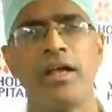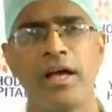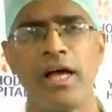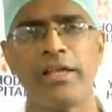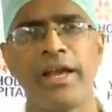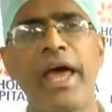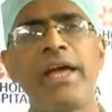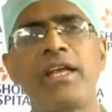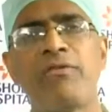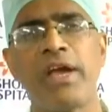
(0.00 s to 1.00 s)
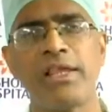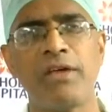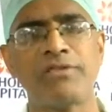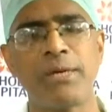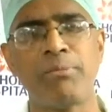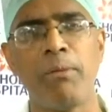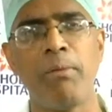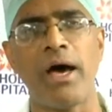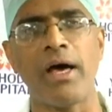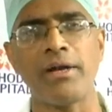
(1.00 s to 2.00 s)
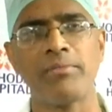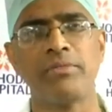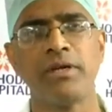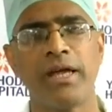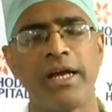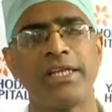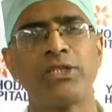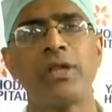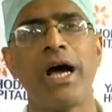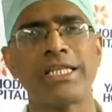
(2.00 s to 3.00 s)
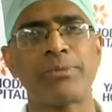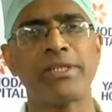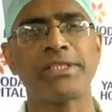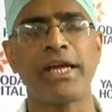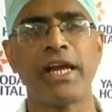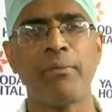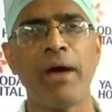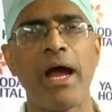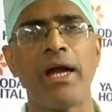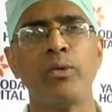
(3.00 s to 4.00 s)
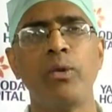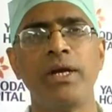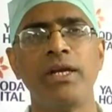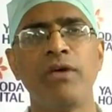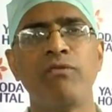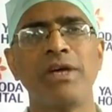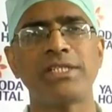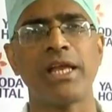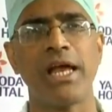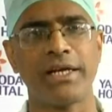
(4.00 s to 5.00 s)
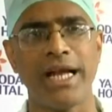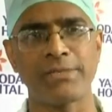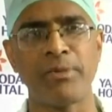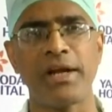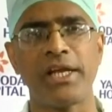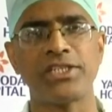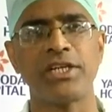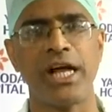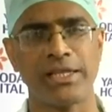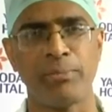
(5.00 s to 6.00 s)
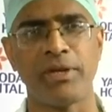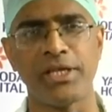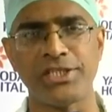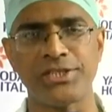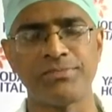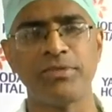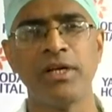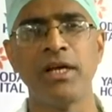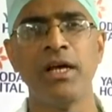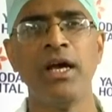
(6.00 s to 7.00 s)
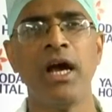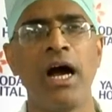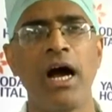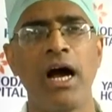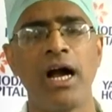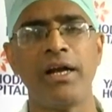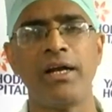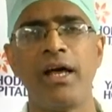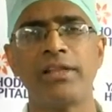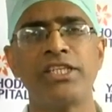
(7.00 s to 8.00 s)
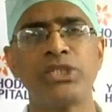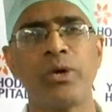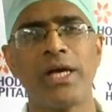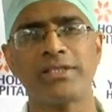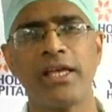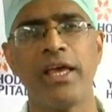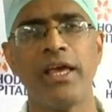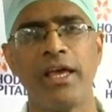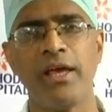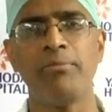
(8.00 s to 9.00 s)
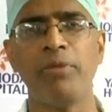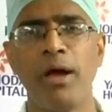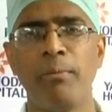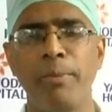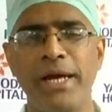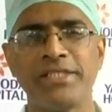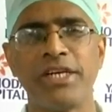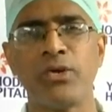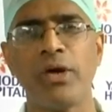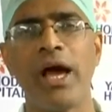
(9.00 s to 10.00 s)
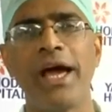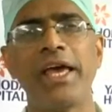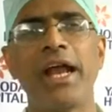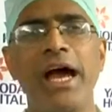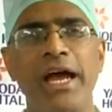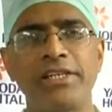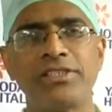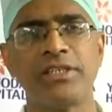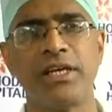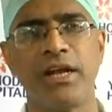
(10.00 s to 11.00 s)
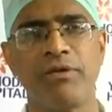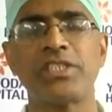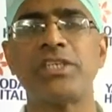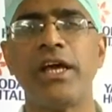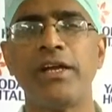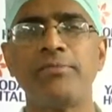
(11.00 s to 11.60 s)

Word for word: On the night of 8th of September, at Yashoda Hospital, Secunderabad, we did the first lung transplantation in Andhra Pradesh. And uh, this took us the medicine to higher heights in our state.